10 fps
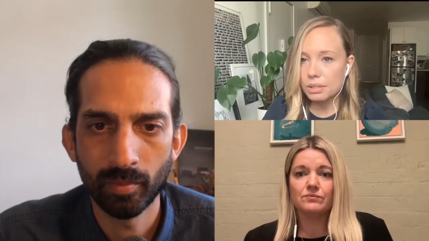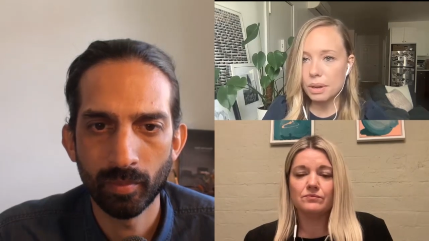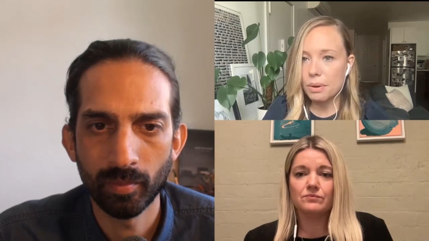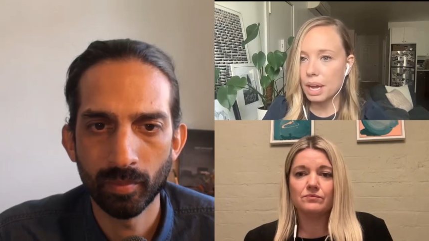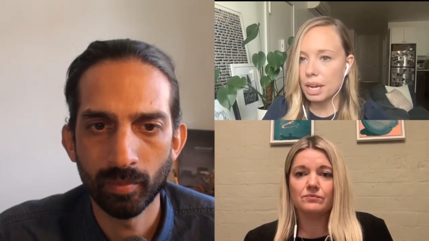
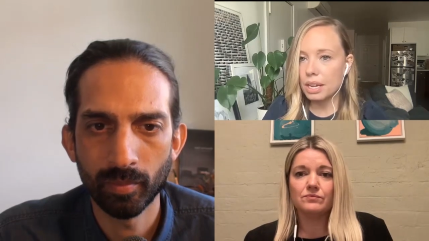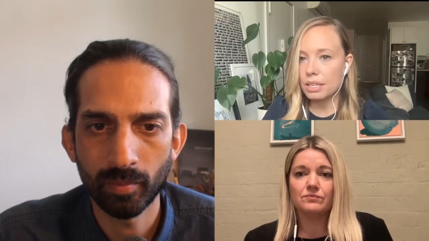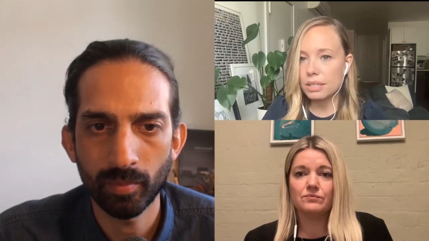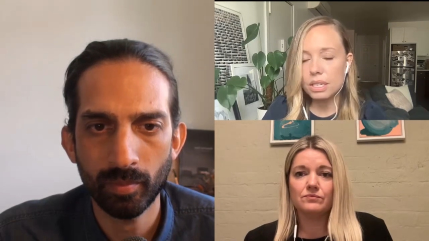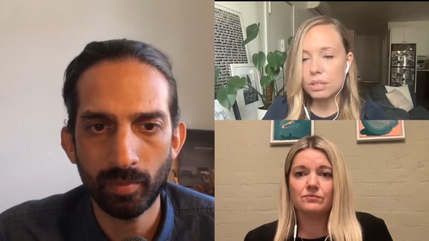Speaker 1: So
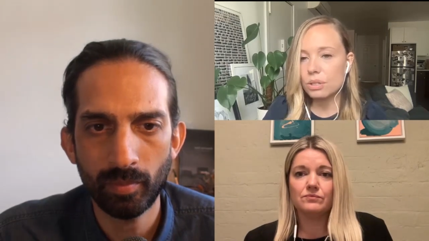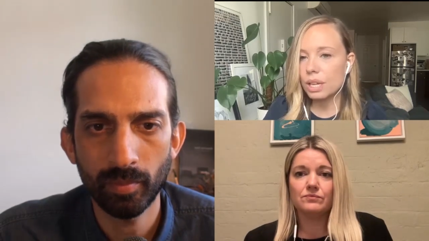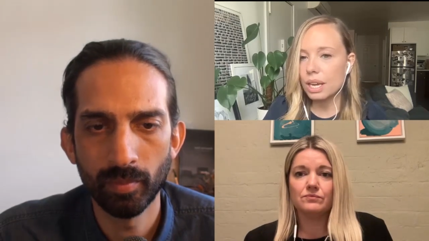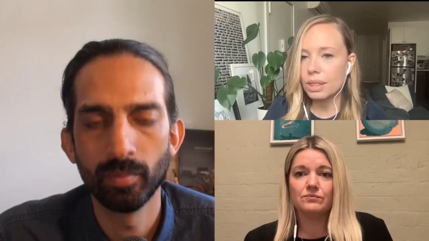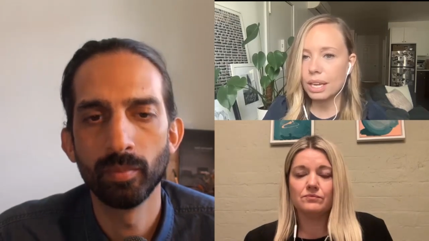a, a teaser
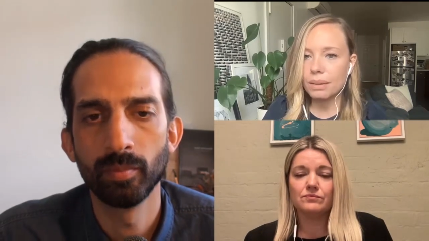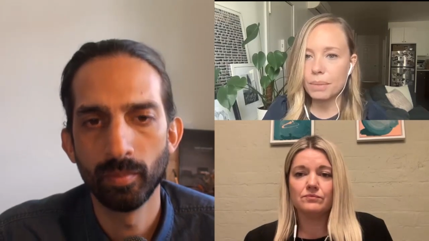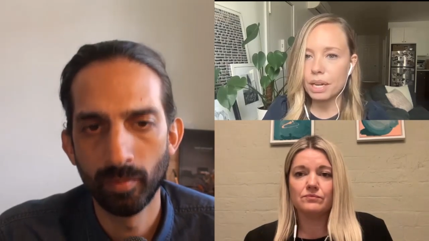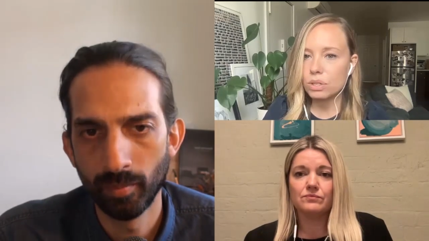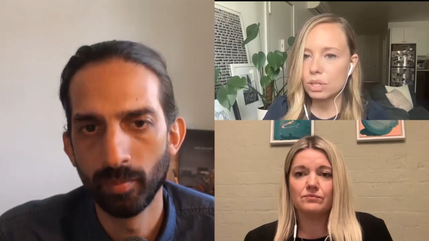site
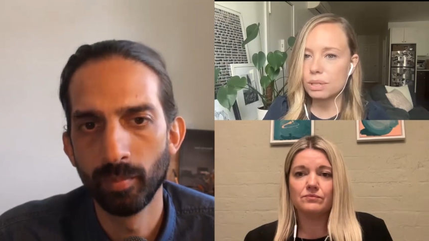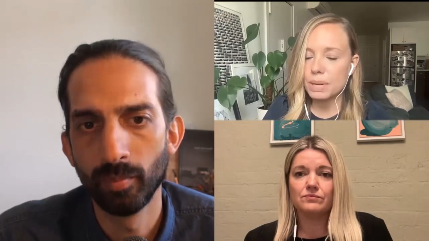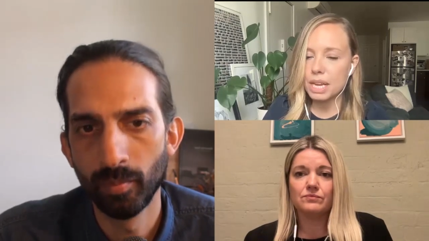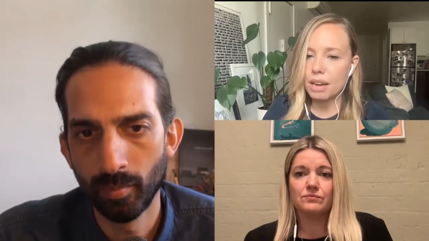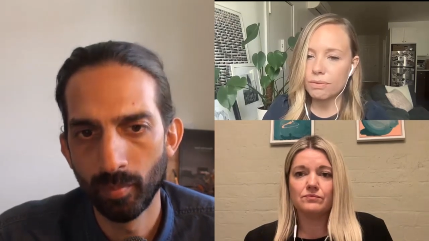that might
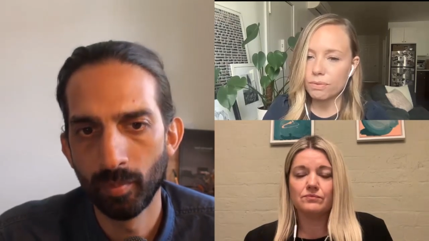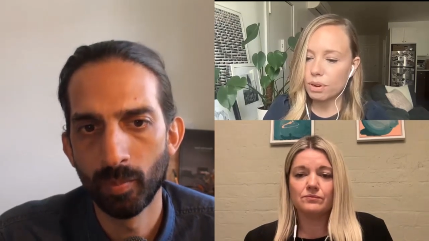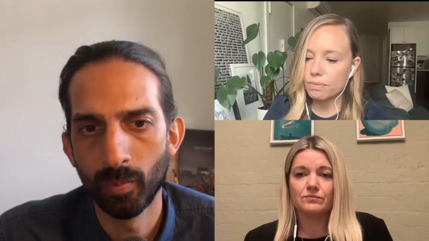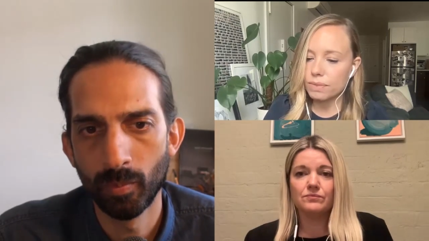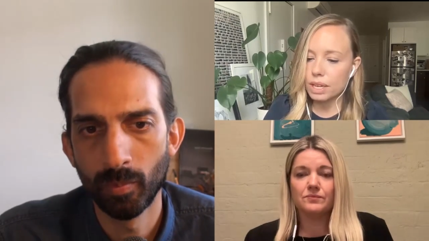just be a
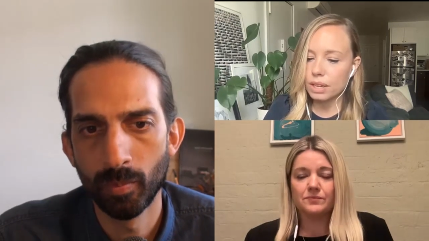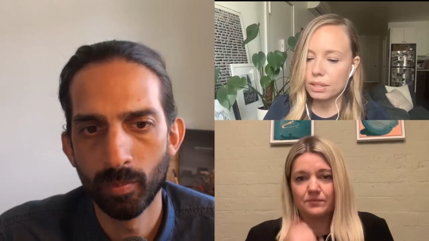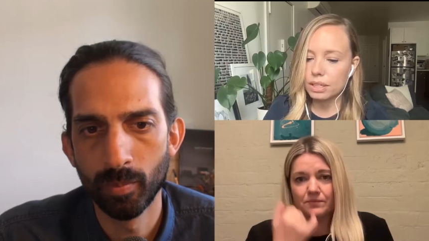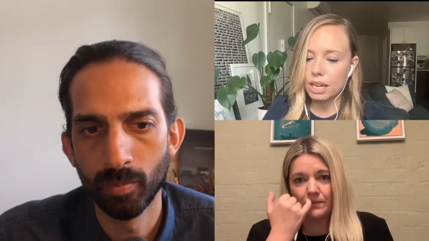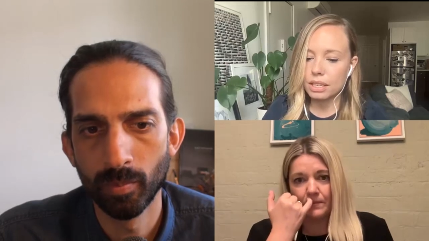form
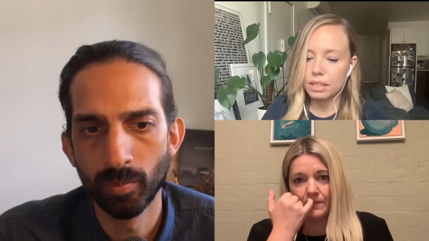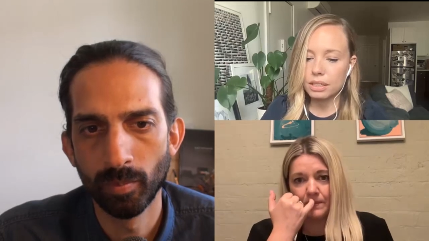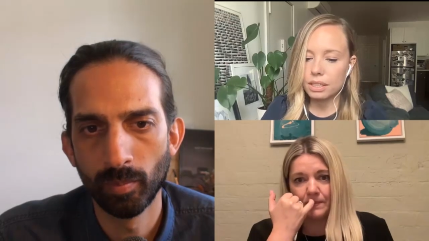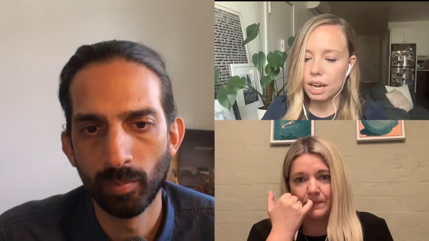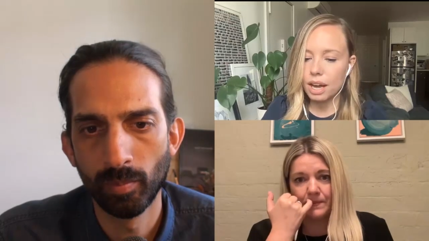field
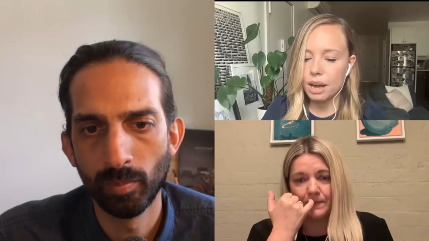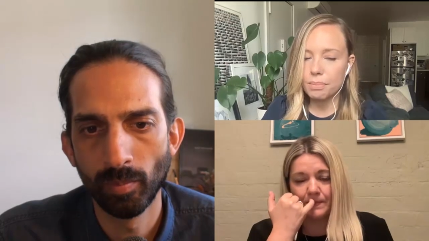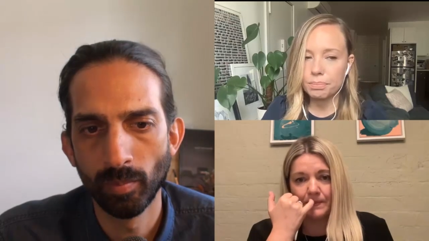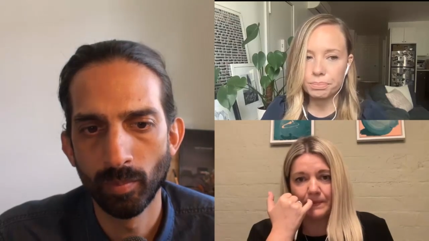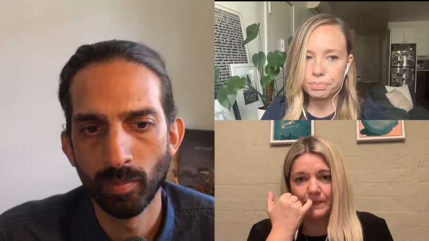and
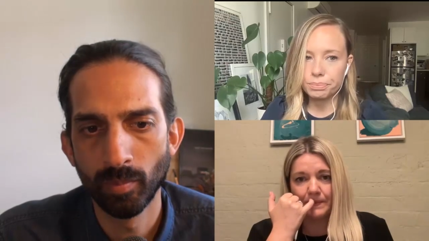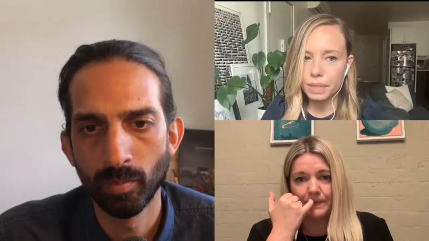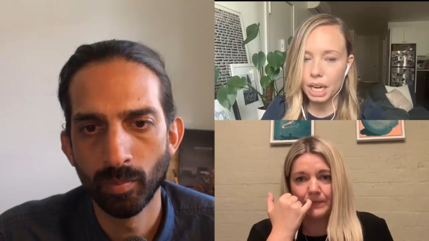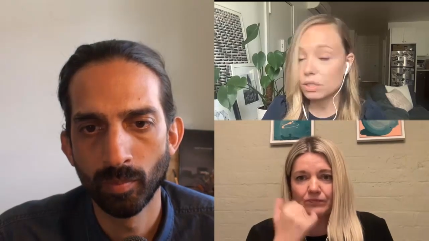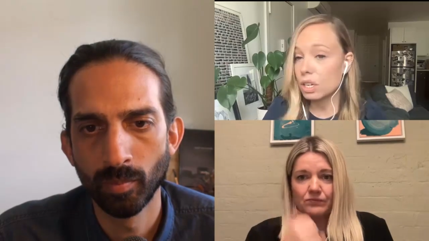um,
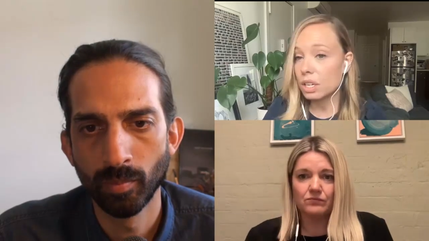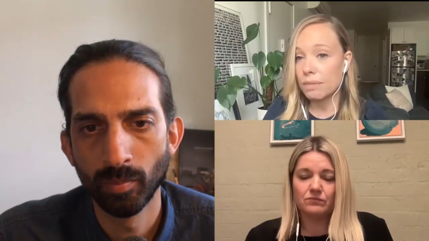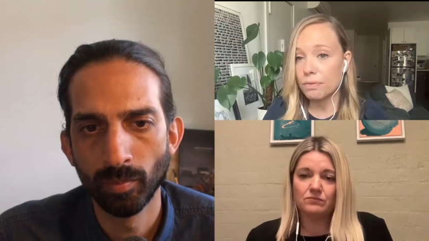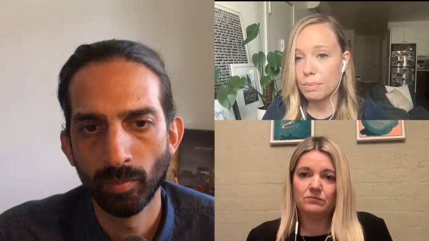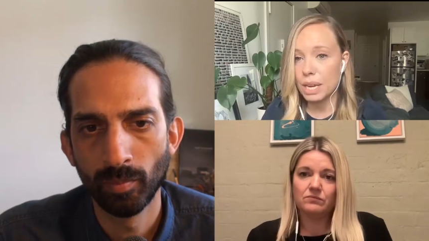catching
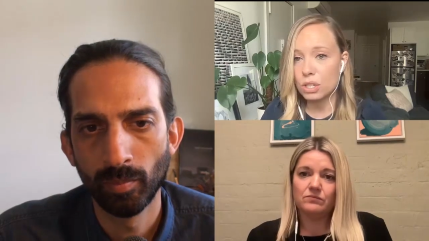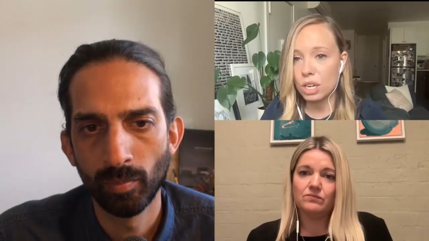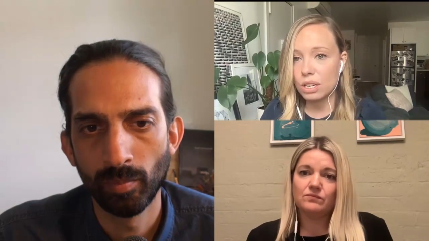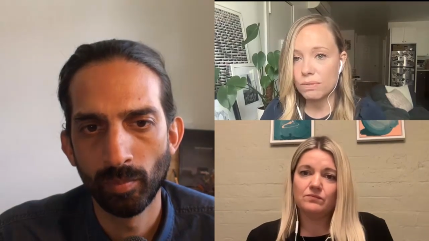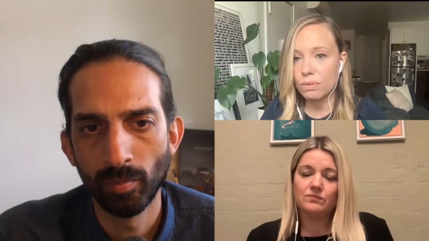
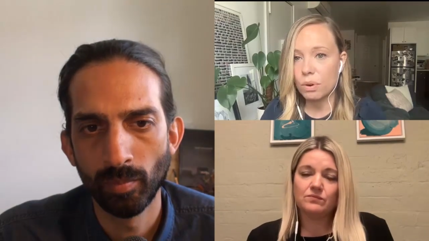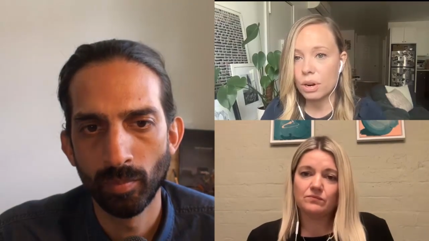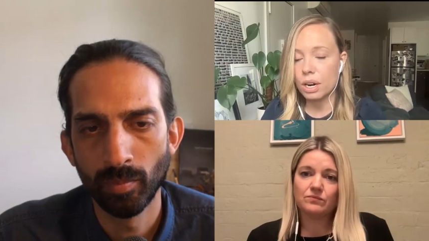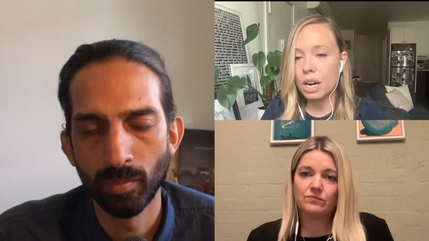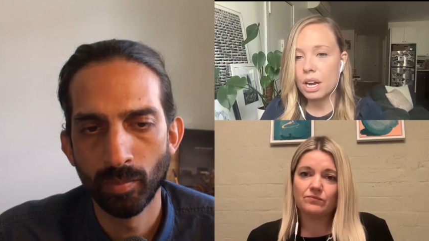information
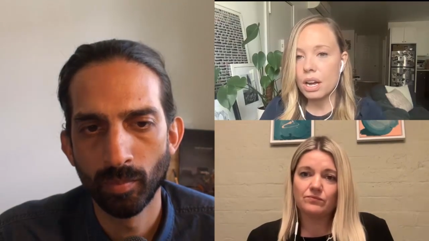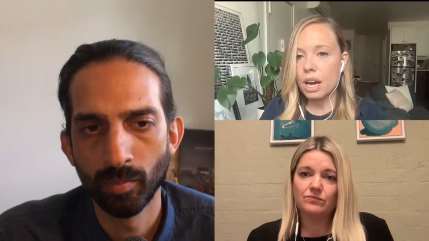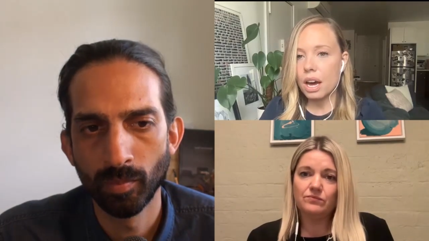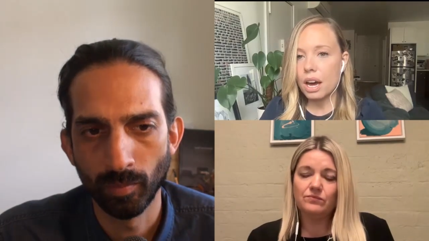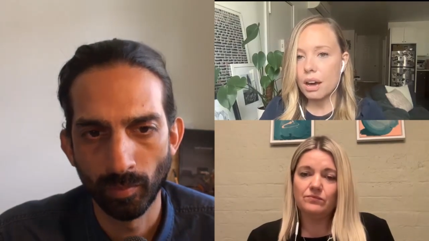for
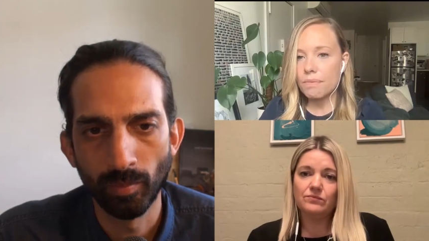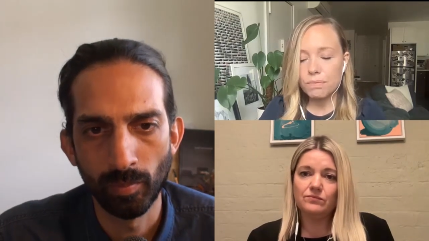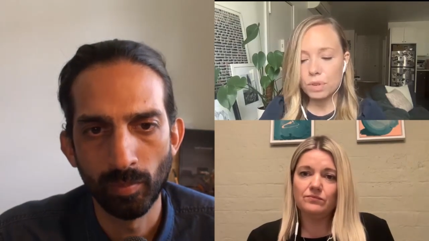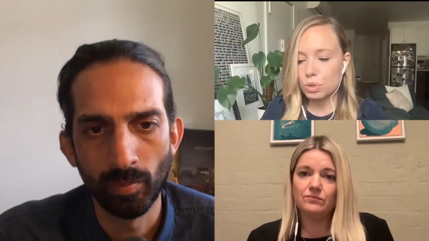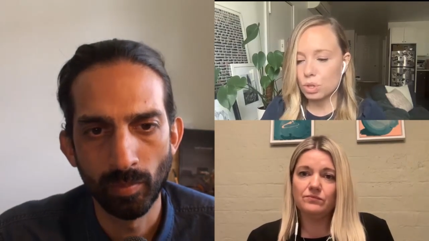um,
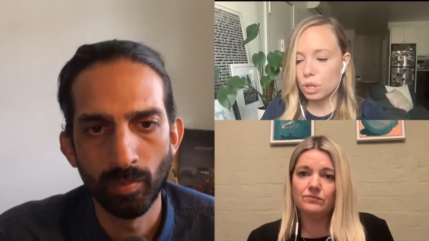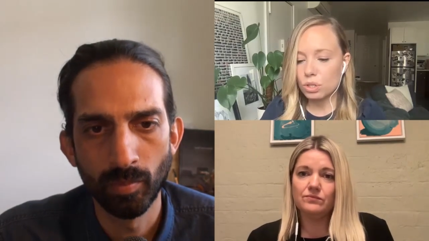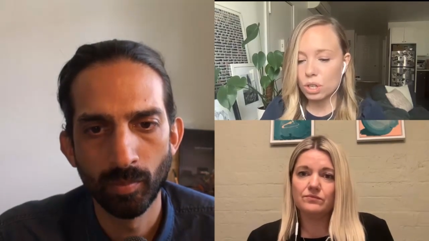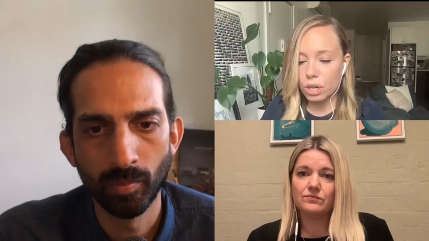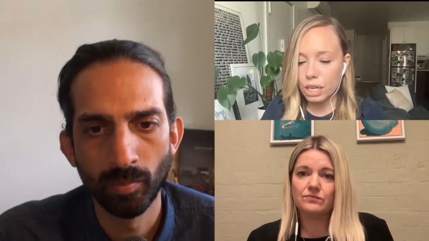
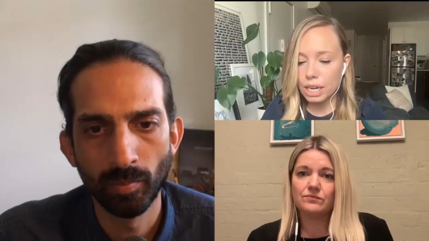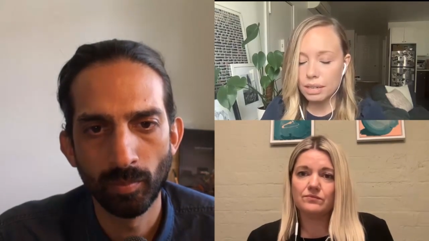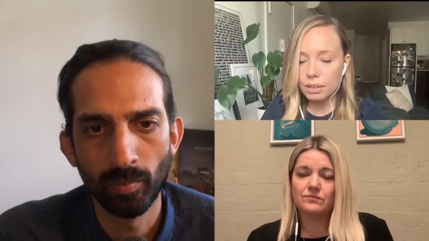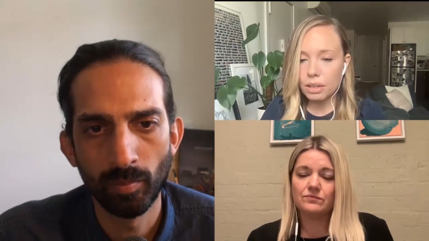future targeting,